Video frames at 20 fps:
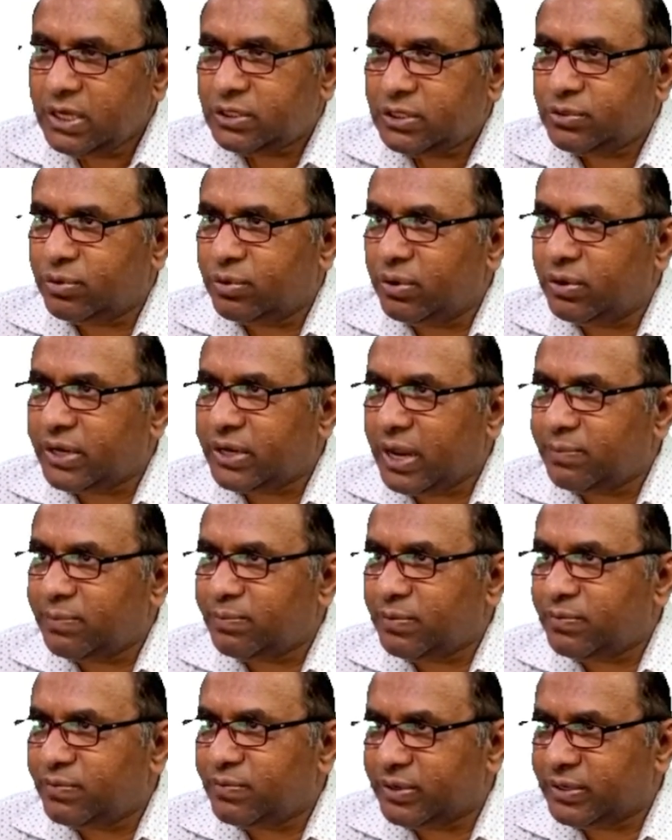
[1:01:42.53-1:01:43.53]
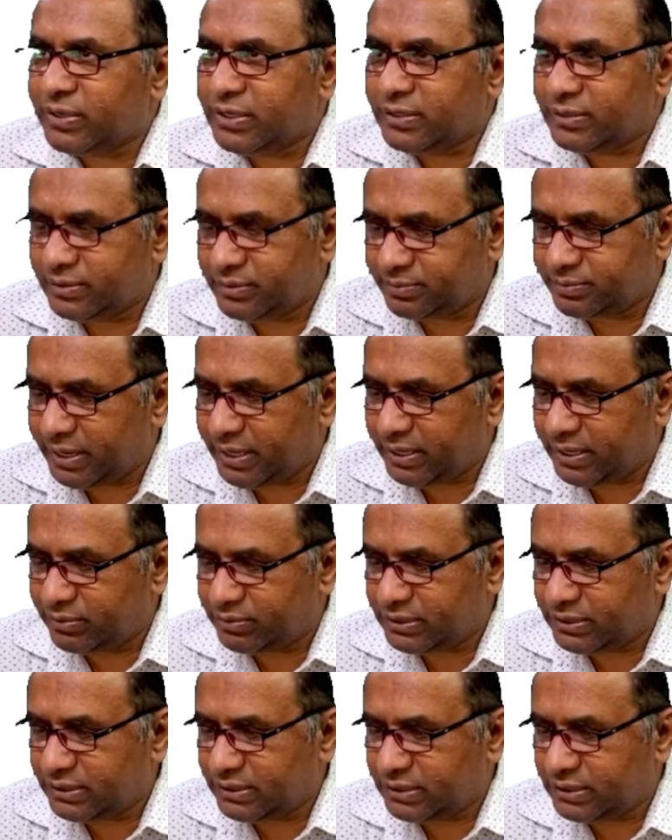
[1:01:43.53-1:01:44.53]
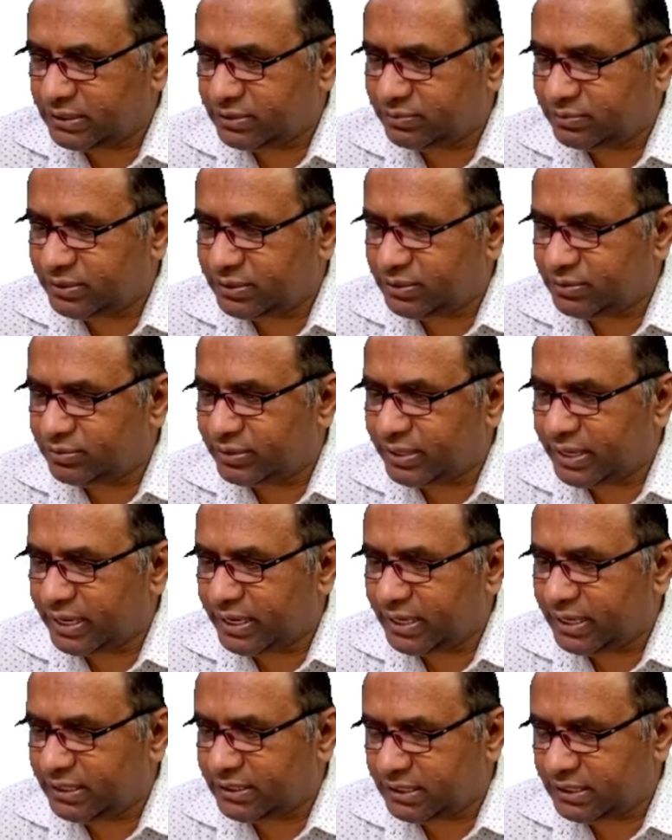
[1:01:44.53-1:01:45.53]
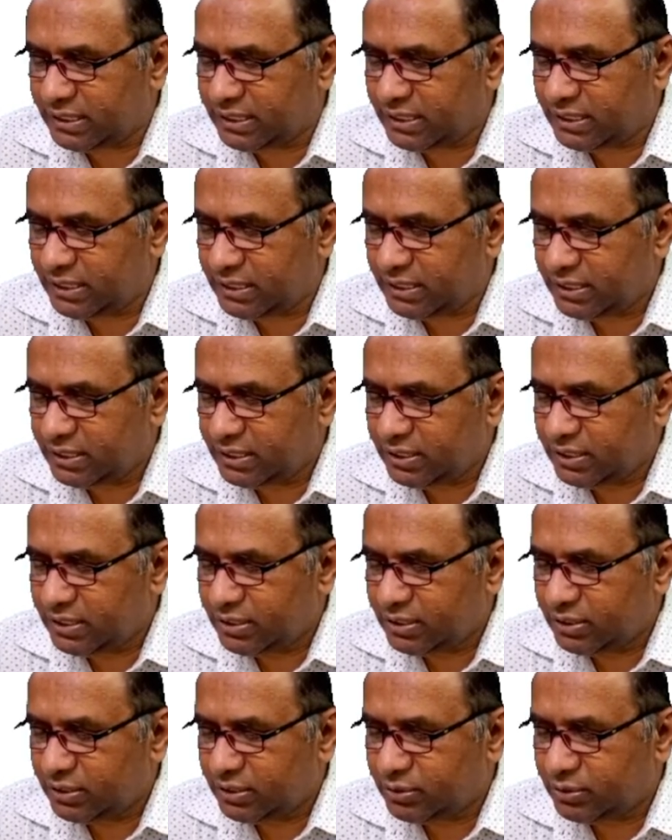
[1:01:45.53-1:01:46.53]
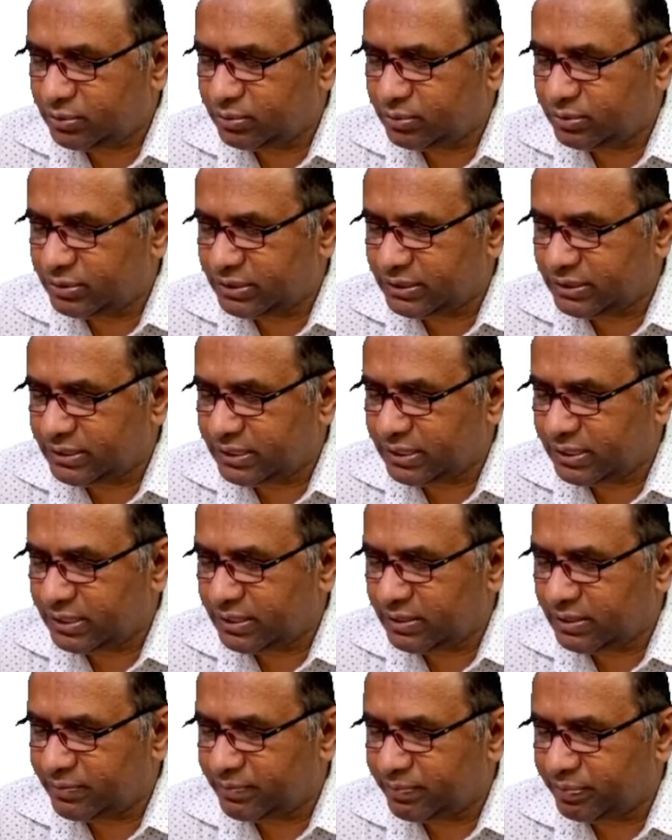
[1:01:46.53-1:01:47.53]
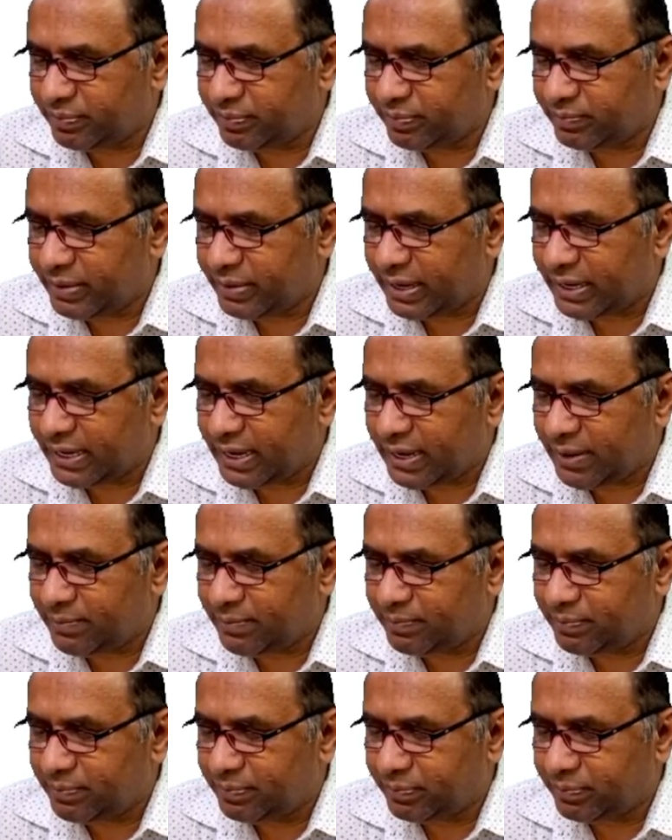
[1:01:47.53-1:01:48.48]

So all type of order by using this one you can easily do in the MATLAB.